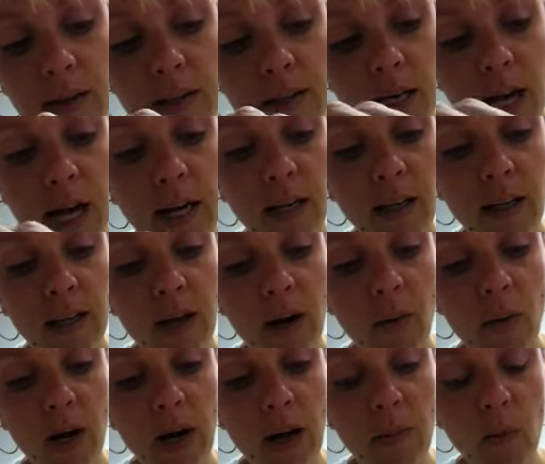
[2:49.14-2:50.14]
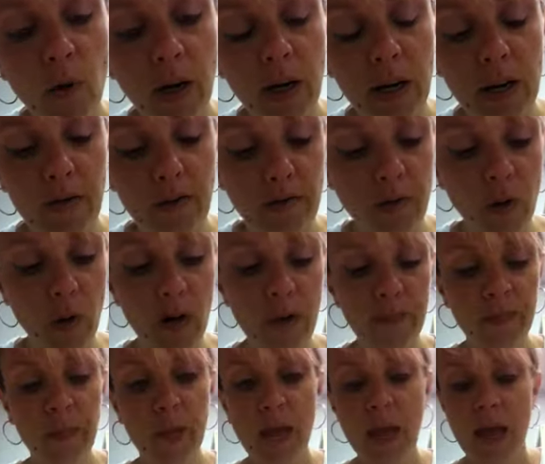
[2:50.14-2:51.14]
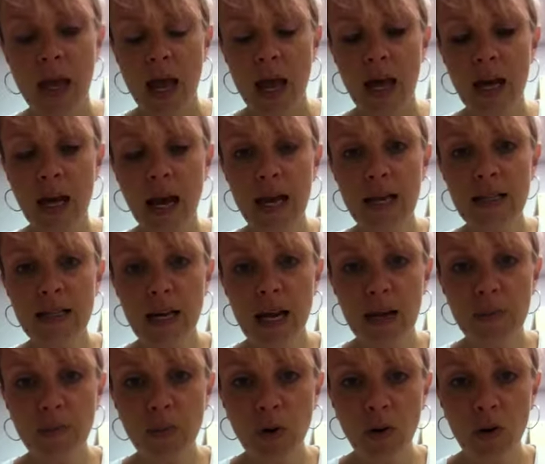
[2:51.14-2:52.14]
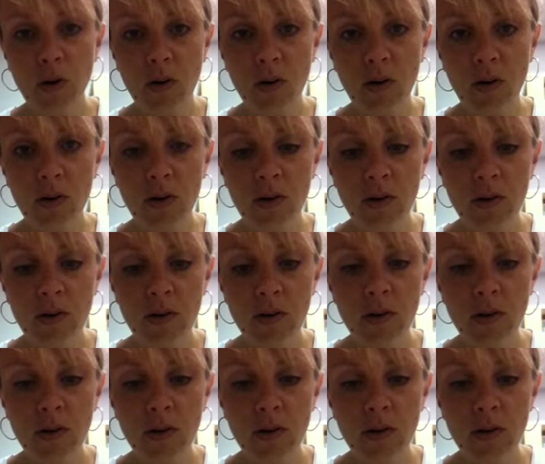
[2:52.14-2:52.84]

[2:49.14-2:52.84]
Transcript: title of what I'm working for, and as I pull